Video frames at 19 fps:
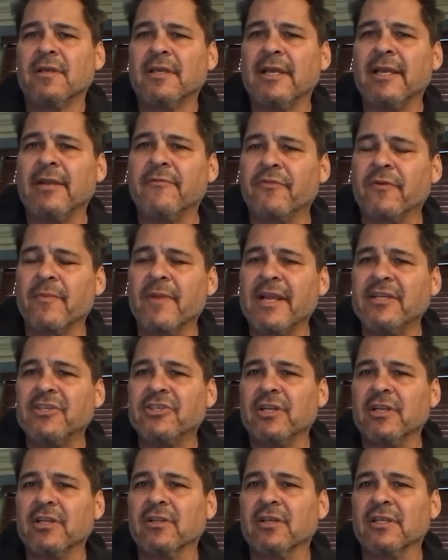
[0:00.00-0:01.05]

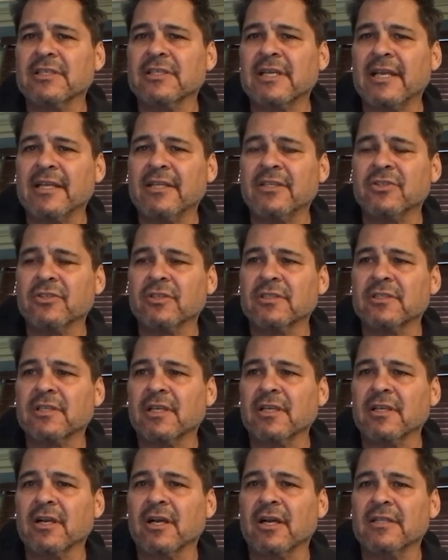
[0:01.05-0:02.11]
information in Los Angeles
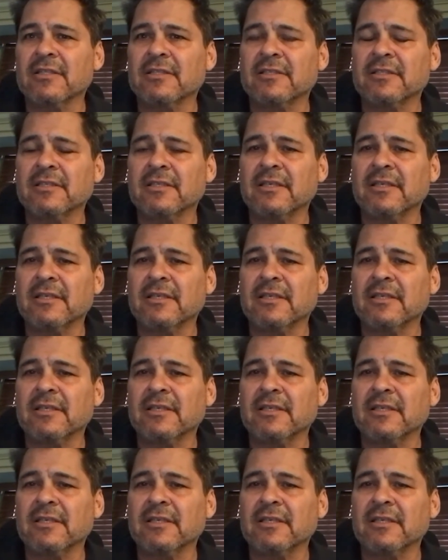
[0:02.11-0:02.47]
and got